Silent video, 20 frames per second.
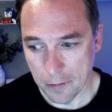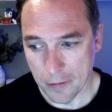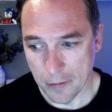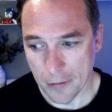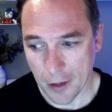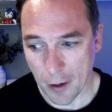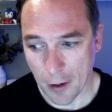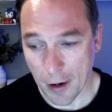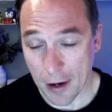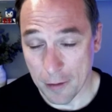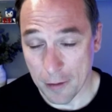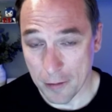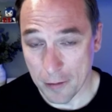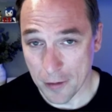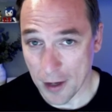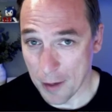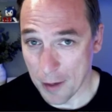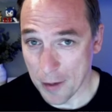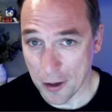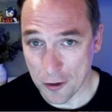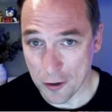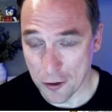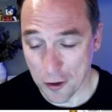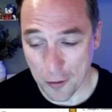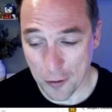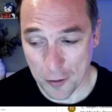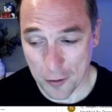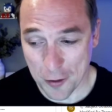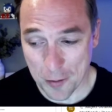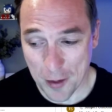All right, so I'm not sure
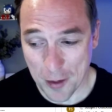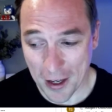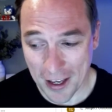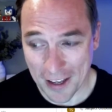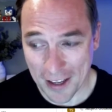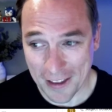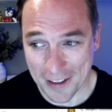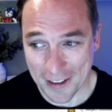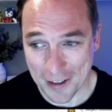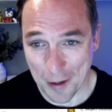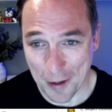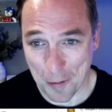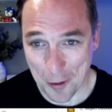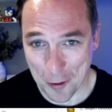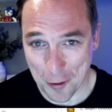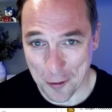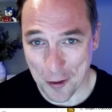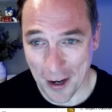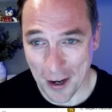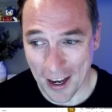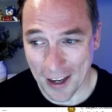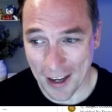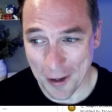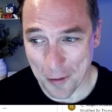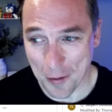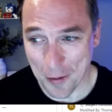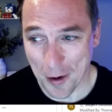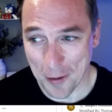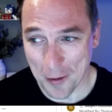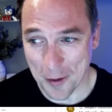if it's picking this up. You're
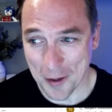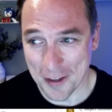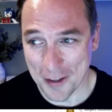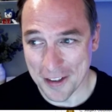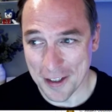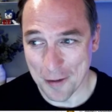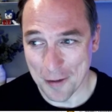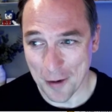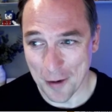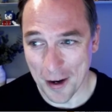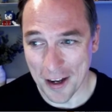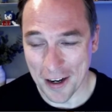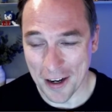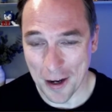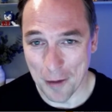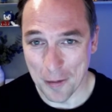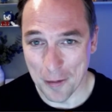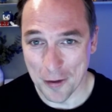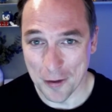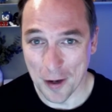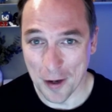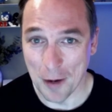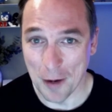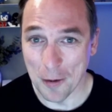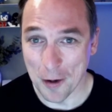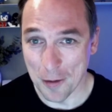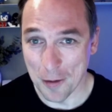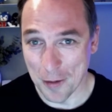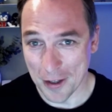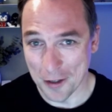probably going to see where I end up. So I'm
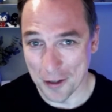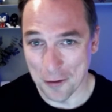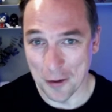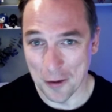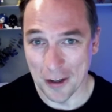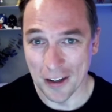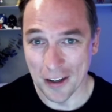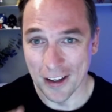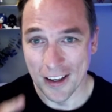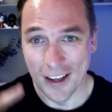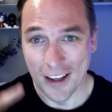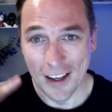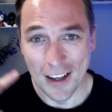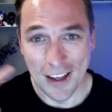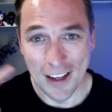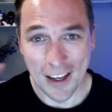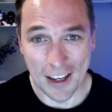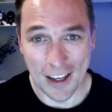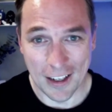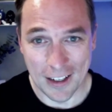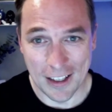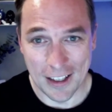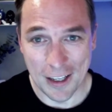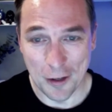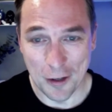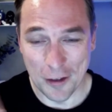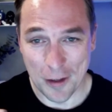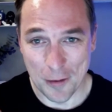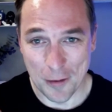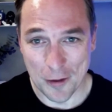going to be doing a
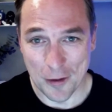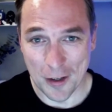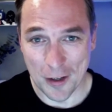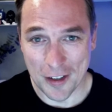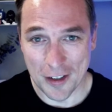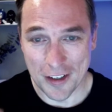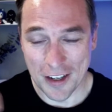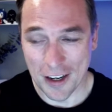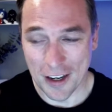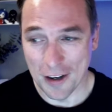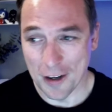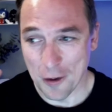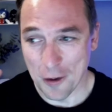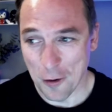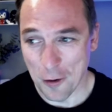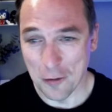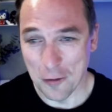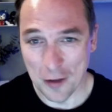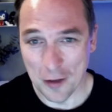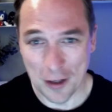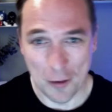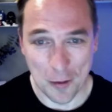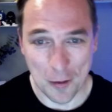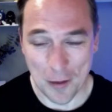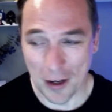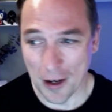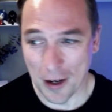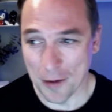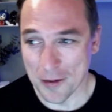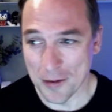little demonstration here, and hopefully we'll
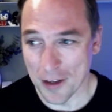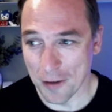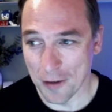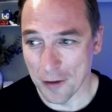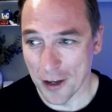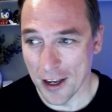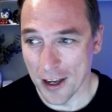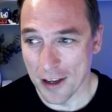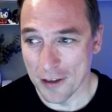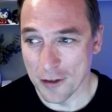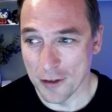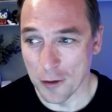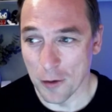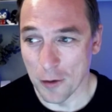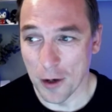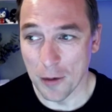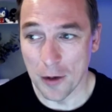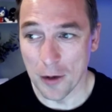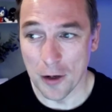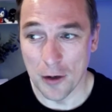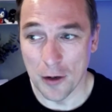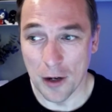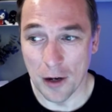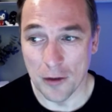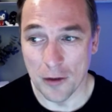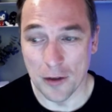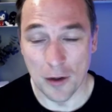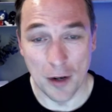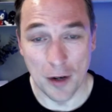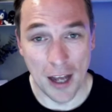pick up stuff, okay? So what I'm going to do now
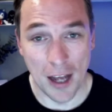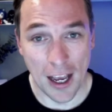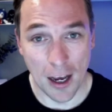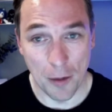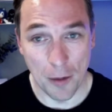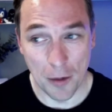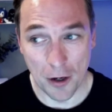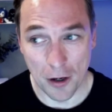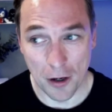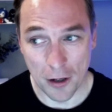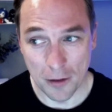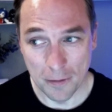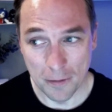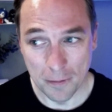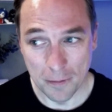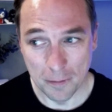is I'm going to hang up the call.